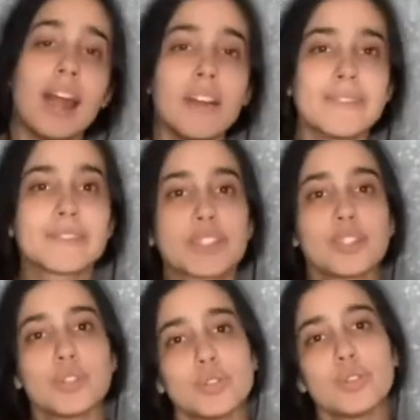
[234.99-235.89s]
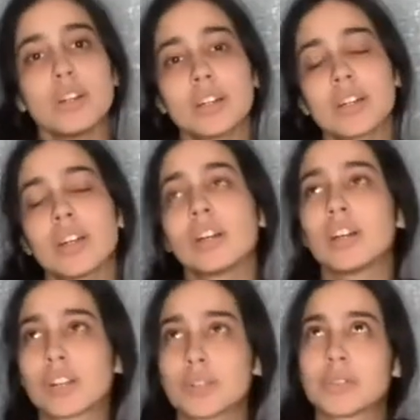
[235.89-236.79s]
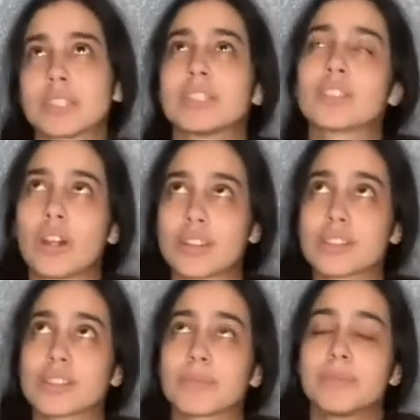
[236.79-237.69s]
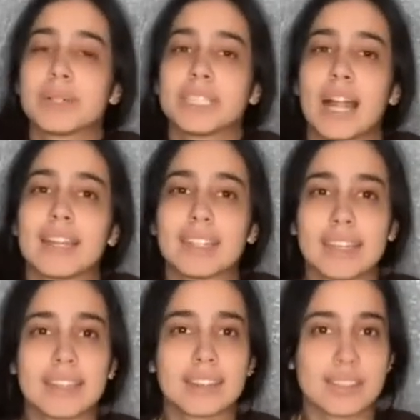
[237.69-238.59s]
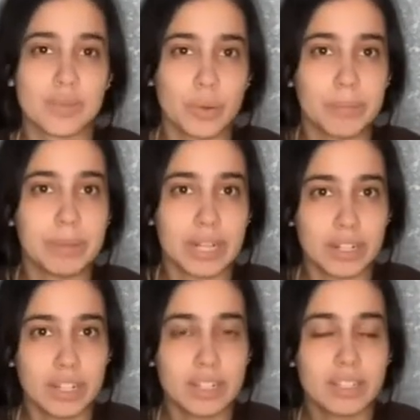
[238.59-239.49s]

I have 2 acoustic guitars, but I like this one better